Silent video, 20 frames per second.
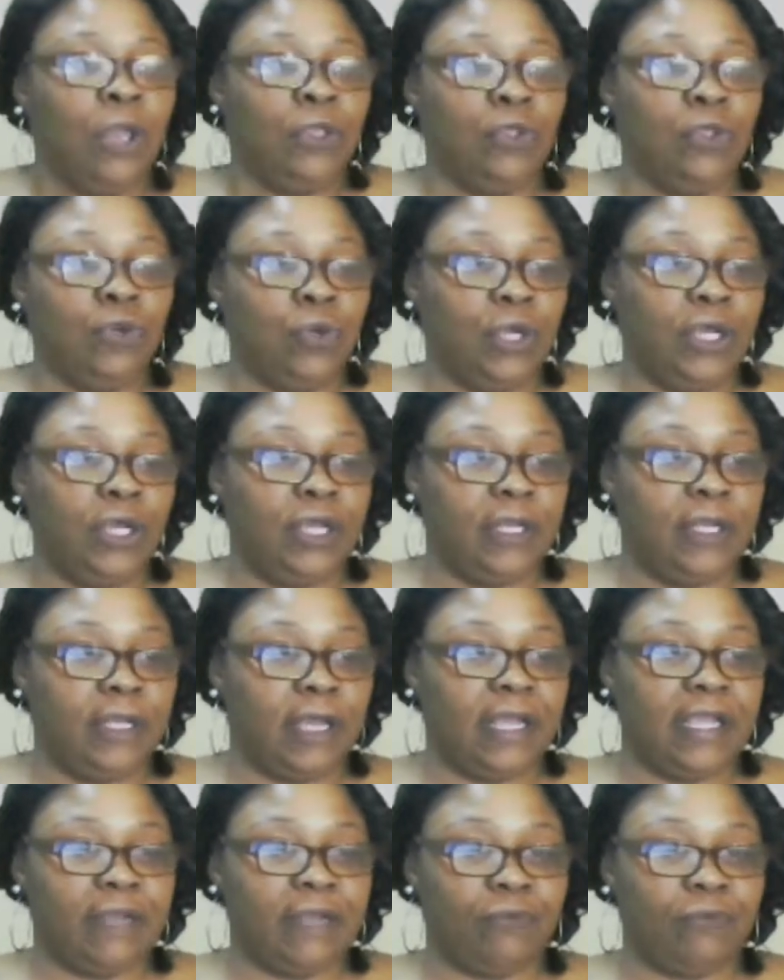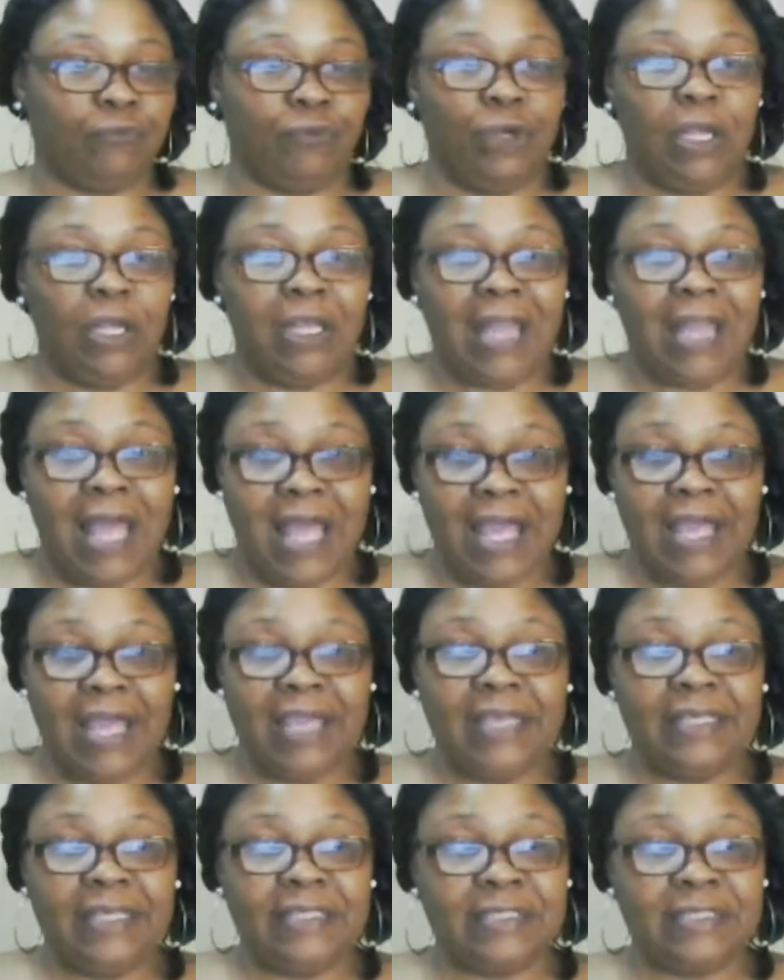You could
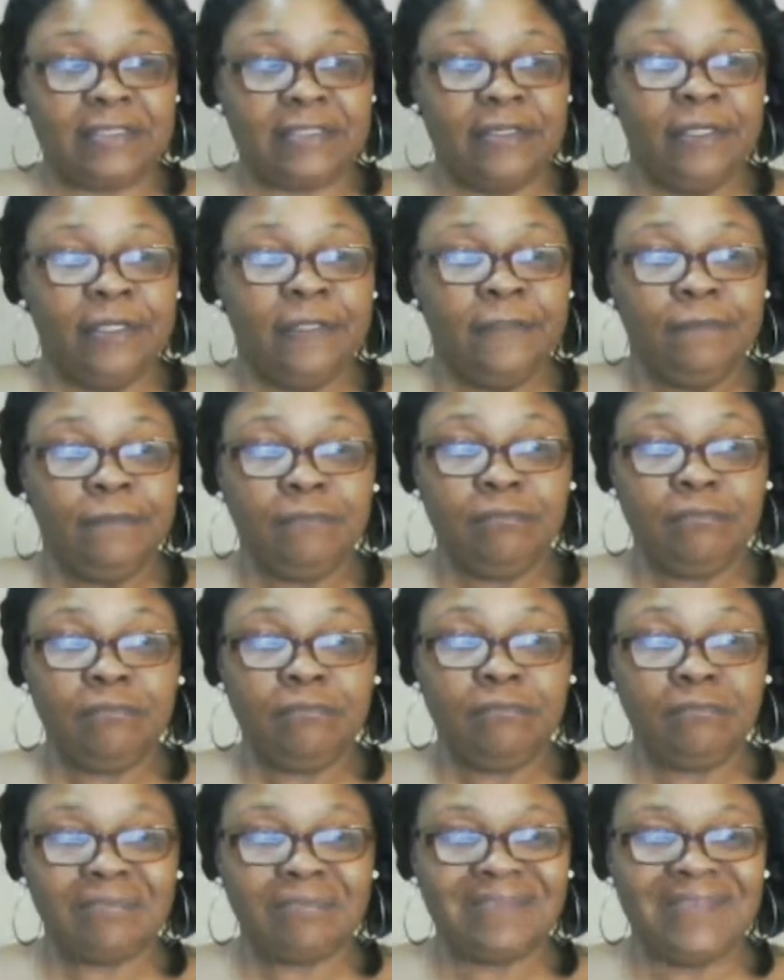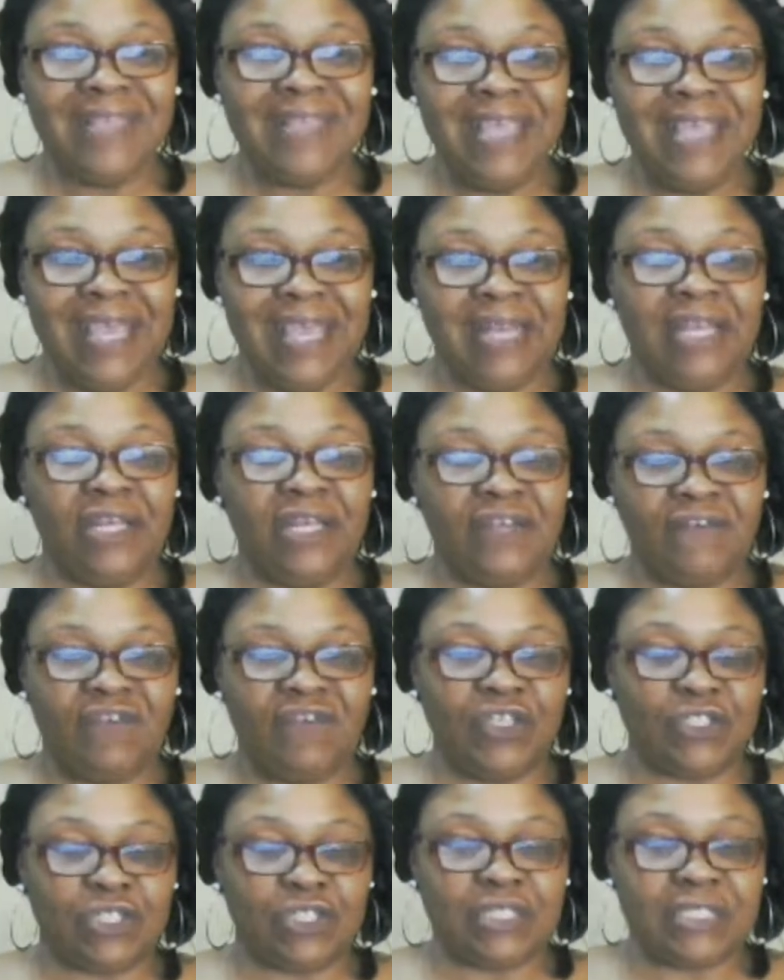realize any
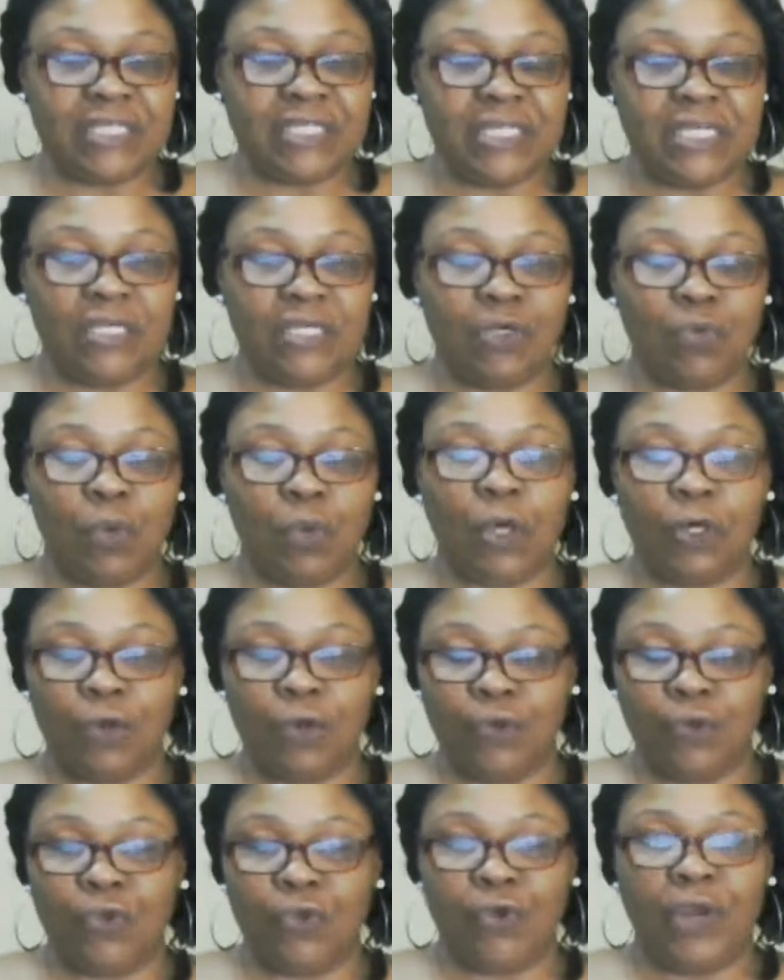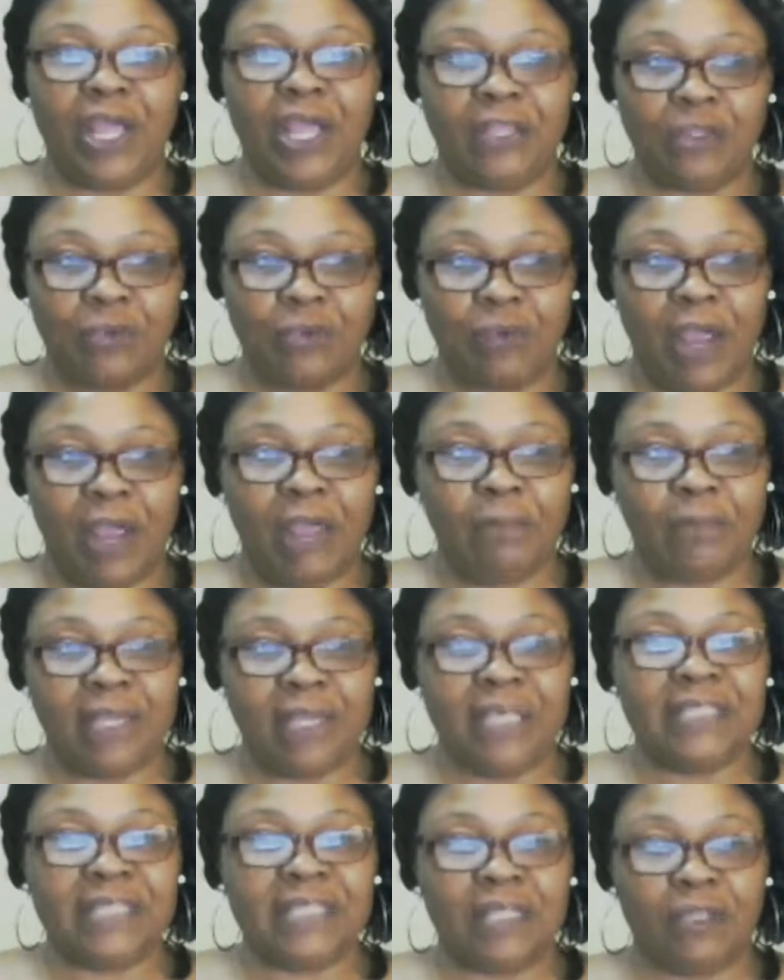deficiency in the world. You're at the right
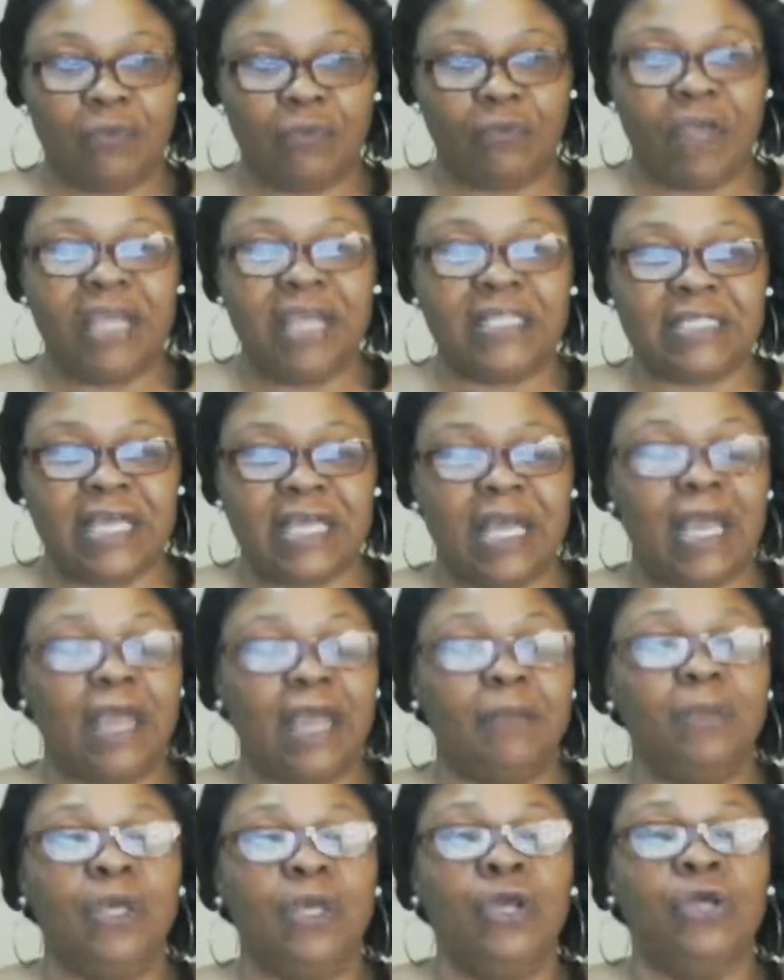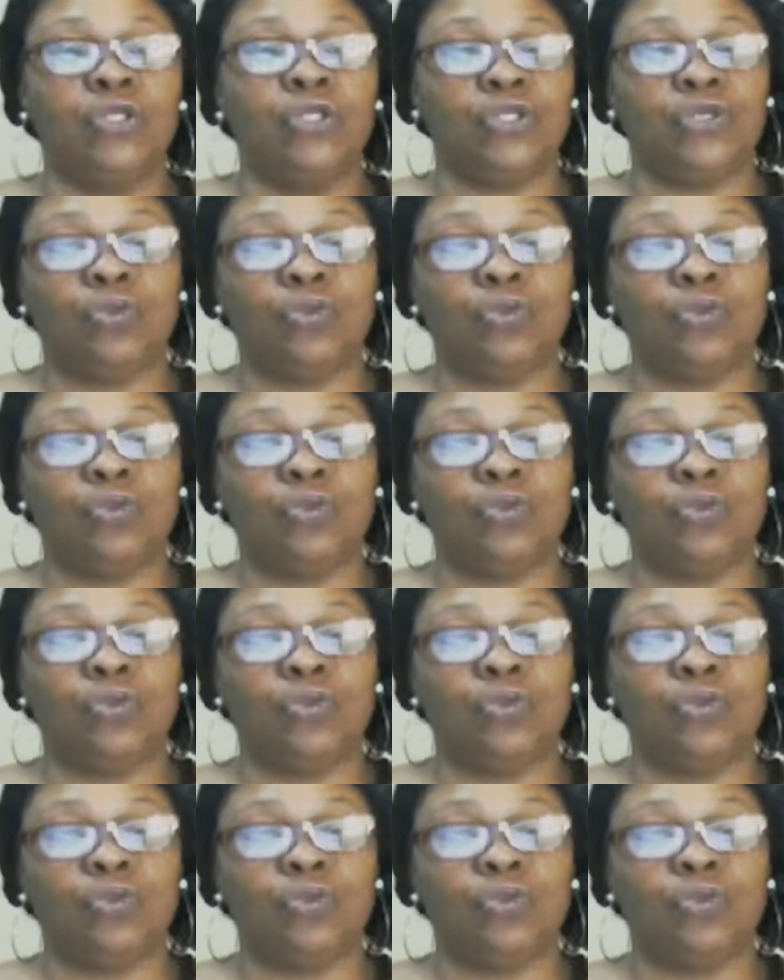place at the right time to